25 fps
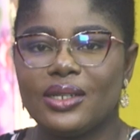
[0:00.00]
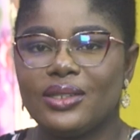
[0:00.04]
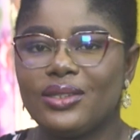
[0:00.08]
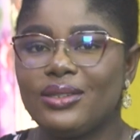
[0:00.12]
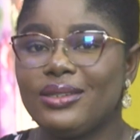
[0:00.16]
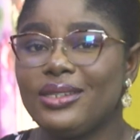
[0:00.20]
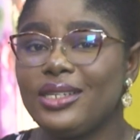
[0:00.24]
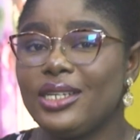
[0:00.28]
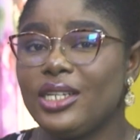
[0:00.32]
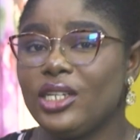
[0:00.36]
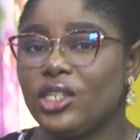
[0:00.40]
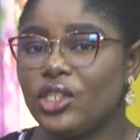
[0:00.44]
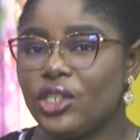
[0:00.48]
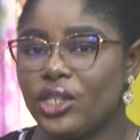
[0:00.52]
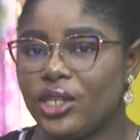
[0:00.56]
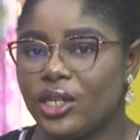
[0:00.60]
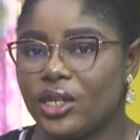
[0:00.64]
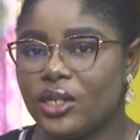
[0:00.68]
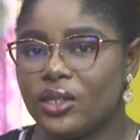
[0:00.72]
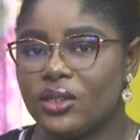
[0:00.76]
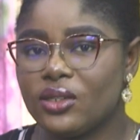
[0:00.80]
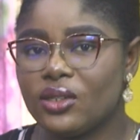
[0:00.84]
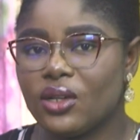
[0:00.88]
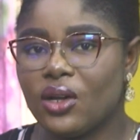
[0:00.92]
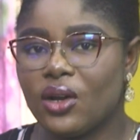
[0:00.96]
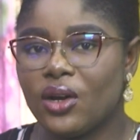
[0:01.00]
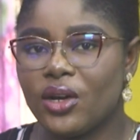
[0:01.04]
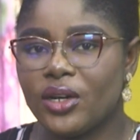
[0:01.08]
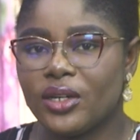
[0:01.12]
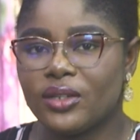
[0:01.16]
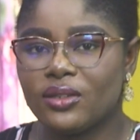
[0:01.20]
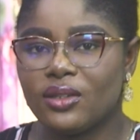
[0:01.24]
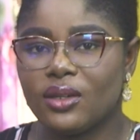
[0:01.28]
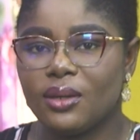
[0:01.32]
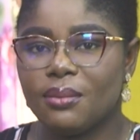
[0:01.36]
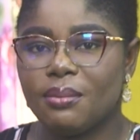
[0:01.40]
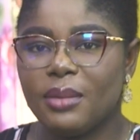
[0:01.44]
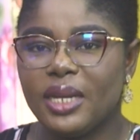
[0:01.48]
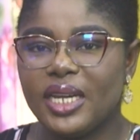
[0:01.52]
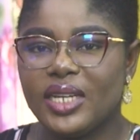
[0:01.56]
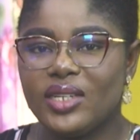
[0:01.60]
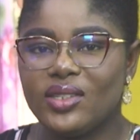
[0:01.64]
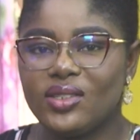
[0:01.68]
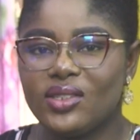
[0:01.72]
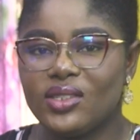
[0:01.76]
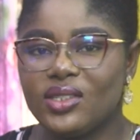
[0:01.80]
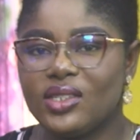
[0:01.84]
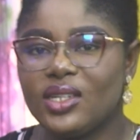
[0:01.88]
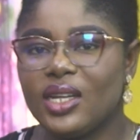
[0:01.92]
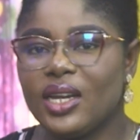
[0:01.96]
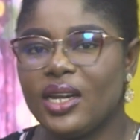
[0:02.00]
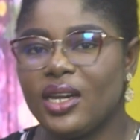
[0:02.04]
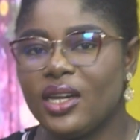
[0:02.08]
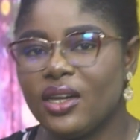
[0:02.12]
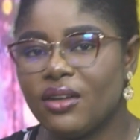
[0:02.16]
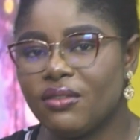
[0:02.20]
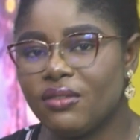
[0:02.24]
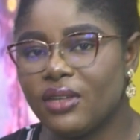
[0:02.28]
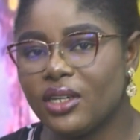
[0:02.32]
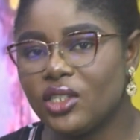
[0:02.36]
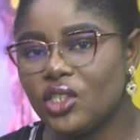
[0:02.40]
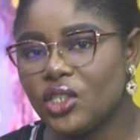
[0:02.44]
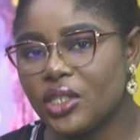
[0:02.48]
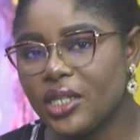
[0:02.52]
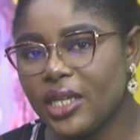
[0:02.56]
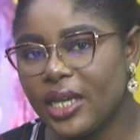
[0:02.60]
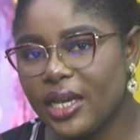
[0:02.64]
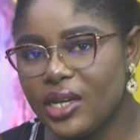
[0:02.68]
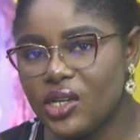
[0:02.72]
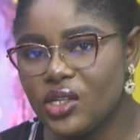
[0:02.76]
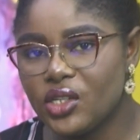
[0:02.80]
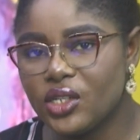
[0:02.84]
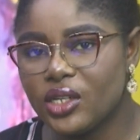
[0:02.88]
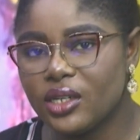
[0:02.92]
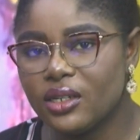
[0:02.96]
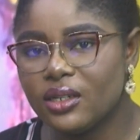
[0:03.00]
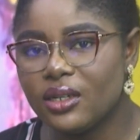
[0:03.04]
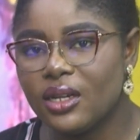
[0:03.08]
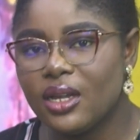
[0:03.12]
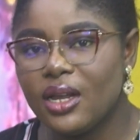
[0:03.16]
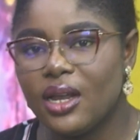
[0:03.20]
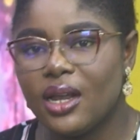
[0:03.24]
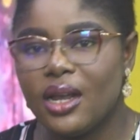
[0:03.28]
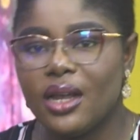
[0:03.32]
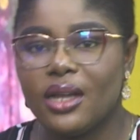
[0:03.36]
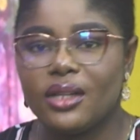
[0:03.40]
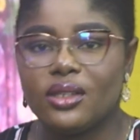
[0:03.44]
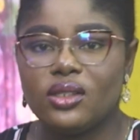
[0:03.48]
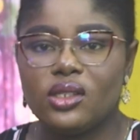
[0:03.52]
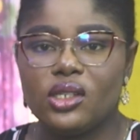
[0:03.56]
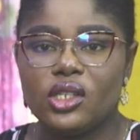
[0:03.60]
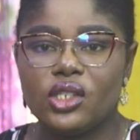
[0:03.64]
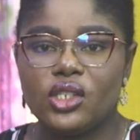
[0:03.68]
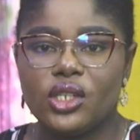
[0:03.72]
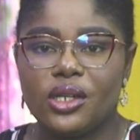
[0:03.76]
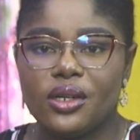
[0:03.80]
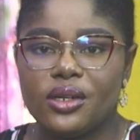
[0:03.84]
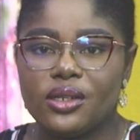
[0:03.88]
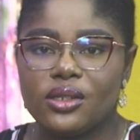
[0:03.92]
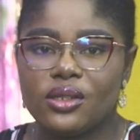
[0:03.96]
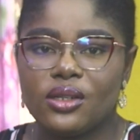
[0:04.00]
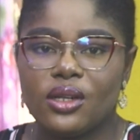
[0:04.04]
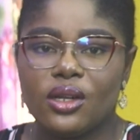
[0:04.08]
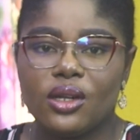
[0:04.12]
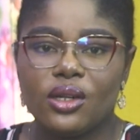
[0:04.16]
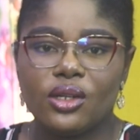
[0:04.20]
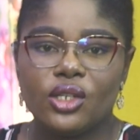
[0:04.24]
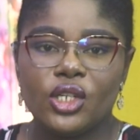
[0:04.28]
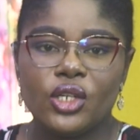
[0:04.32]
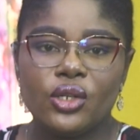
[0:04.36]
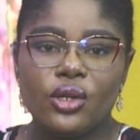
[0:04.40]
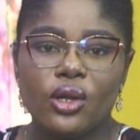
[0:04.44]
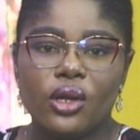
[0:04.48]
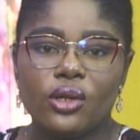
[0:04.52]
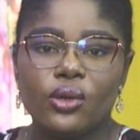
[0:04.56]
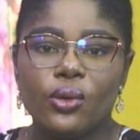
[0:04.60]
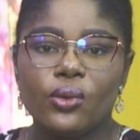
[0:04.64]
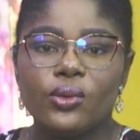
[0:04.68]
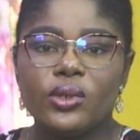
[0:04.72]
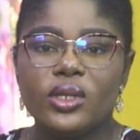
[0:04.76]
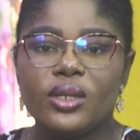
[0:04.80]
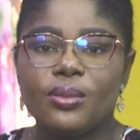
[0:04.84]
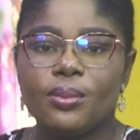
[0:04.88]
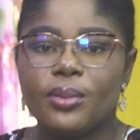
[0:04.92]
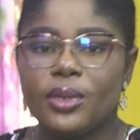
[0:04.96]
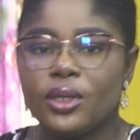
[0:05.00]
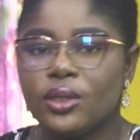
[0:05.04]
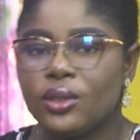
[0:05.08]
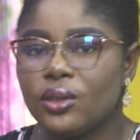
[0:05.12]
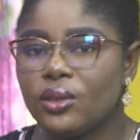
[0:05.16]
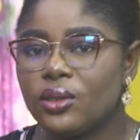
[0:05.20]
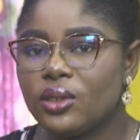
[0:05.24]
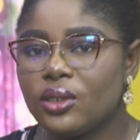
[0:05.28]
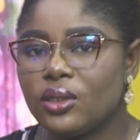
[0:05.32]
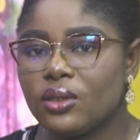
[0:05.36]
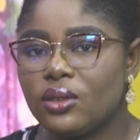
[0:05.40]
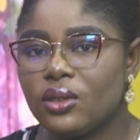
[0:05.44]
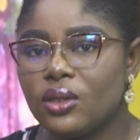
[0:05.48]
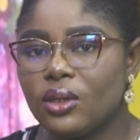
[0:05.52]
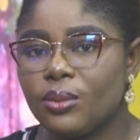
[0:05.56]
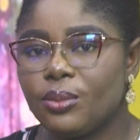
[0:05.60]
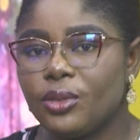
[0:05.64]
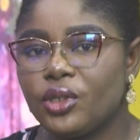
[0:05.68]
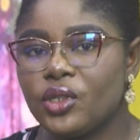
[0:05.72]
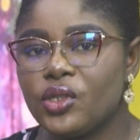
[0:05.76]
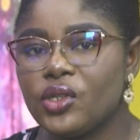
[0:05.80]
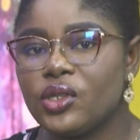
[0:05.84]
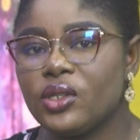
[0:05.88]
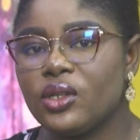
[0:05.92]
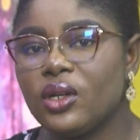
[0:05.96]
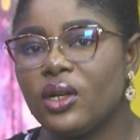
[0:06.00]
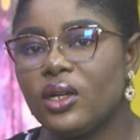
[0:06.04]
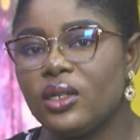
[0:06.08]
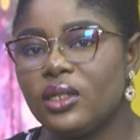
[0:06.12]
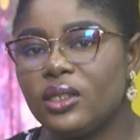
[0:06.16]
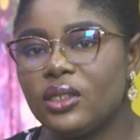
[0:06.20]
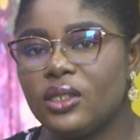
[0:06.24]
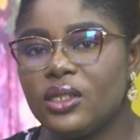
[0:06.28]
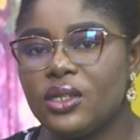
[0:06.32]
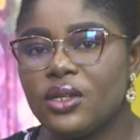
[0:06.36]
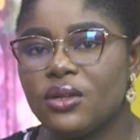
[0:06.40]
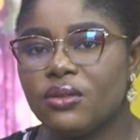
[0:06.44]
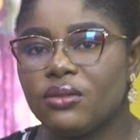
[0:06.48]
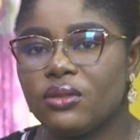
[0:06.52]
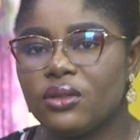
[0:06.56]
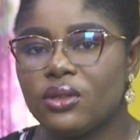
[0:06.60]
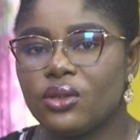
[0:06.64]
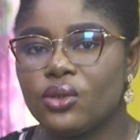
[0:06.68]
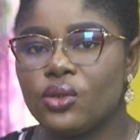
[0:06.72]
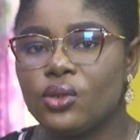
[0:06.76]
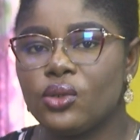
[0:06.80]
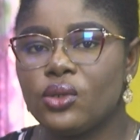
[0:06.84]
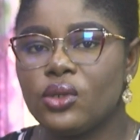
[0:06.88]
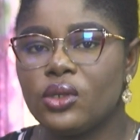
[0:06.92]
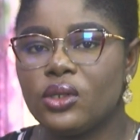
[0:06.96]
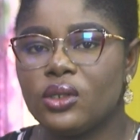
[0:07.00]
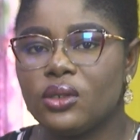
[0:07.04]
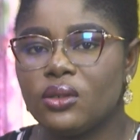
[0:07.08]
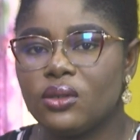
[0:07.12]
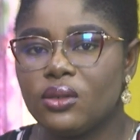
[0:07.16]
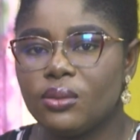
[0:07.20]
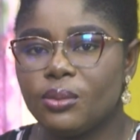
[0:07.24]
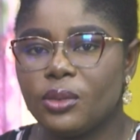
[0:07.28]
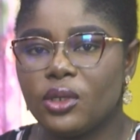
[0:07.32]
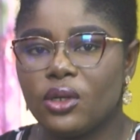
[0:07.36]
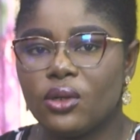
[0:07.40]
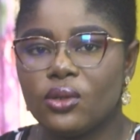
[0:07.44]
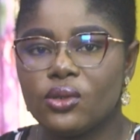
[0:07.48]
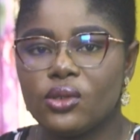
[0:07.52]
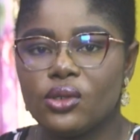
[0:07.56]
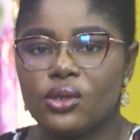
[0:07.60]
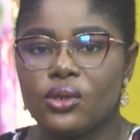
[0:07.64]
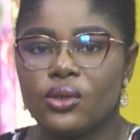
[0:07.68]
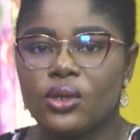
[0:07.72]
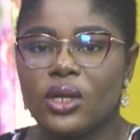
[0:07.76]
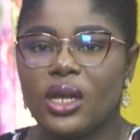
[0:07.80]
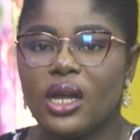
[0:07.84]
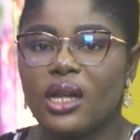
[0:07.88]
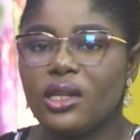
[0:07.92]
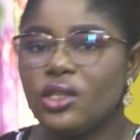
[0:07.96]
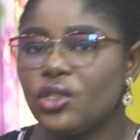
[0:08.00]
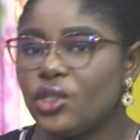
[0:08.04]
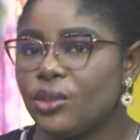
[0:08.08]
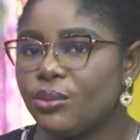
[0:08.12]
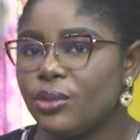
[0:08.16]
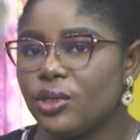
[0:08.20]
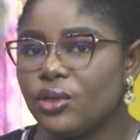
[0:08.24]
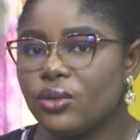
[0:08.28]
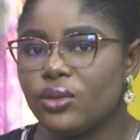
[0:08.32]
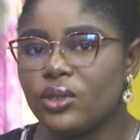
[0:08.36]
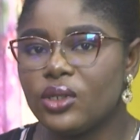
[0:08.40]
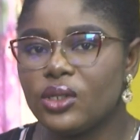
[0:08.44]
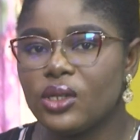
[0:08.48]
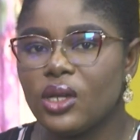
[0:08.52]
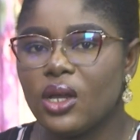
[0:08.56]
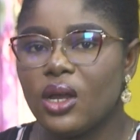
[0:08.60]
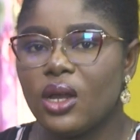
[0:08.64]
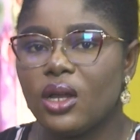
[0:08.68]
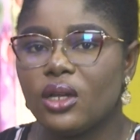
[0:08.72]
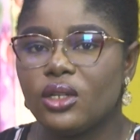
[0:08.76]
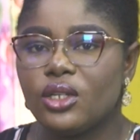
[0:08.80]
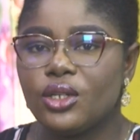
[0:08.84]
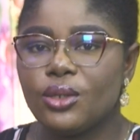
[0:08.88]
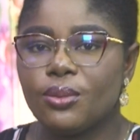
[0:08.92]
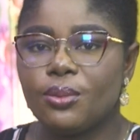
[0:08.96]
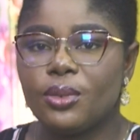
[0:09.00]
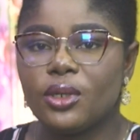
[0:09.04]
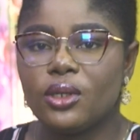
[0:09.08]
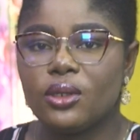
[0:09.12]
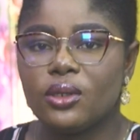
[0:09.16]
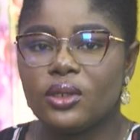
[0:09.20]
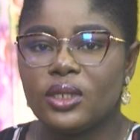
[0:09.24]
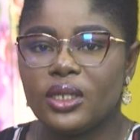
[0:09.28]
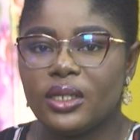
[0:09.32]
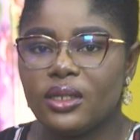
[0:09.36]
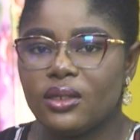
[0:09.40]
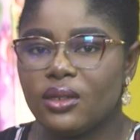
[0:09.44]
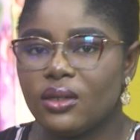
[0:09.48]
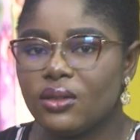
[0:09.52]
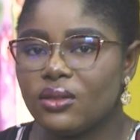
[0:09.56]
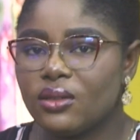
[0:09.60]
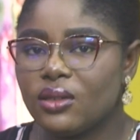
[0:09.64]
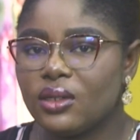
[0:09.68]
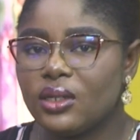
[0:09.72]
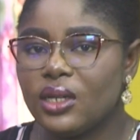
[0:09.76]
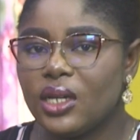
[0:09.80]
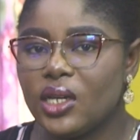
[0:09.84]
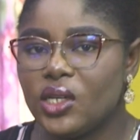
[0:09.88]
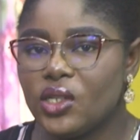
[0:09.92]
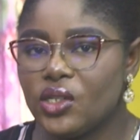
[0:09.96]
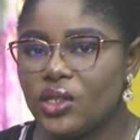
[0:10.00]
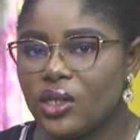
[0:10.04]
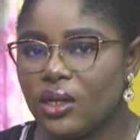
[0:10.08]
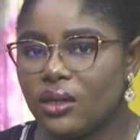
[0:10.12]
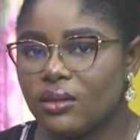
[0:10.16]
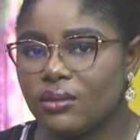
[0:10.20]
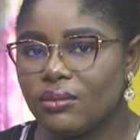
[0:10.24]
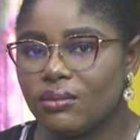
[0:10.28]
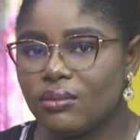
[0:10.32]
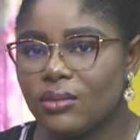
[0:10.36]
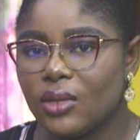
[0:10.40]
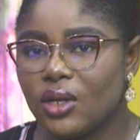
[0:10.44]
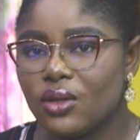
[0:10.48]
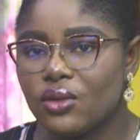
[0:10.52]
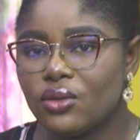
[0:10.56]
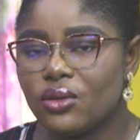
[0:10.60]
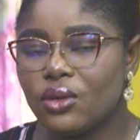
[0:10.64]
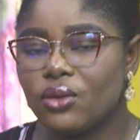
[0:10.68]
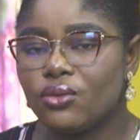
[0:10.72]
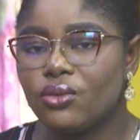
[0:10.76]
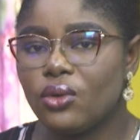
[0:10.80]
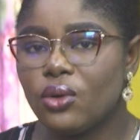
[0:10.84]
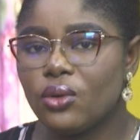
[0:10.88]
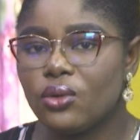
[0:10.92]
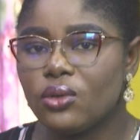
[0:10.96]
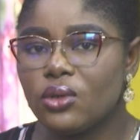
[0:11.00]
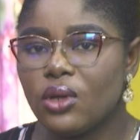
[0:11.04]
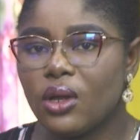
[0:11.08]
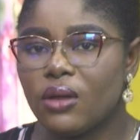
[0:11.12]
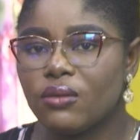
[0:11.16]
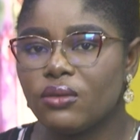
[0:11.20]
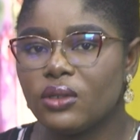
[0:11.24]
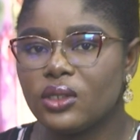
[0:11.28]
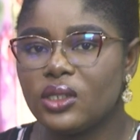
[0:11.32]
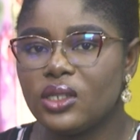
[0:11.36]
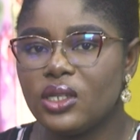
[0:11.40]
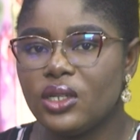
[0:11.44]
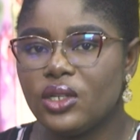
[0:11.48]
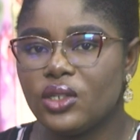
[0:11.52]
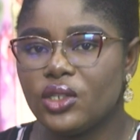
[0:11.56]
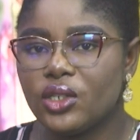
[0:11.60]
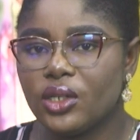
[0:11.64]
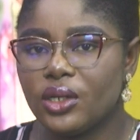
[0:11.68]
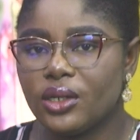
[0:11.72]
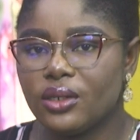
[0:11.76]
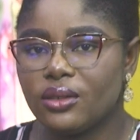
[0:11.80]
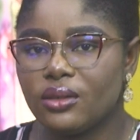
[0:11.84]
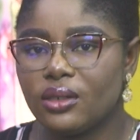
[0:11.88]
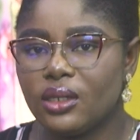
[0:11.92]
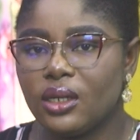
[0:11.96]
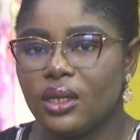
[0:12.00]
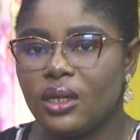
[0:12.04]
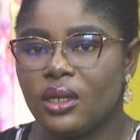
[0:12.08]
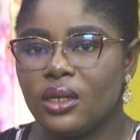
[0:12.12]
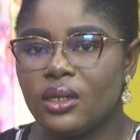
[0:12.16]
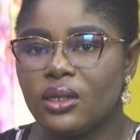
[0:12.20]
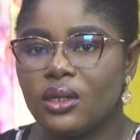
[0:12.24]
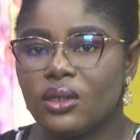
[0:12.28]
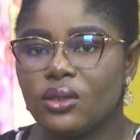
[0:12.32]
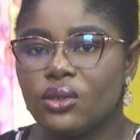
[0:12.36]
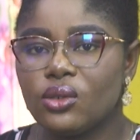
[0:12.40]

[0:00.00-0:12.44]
teachers are the mainstay of education. Teachers do not only build the personality of the student, but also contribute to building the nation. The role of a teacher in a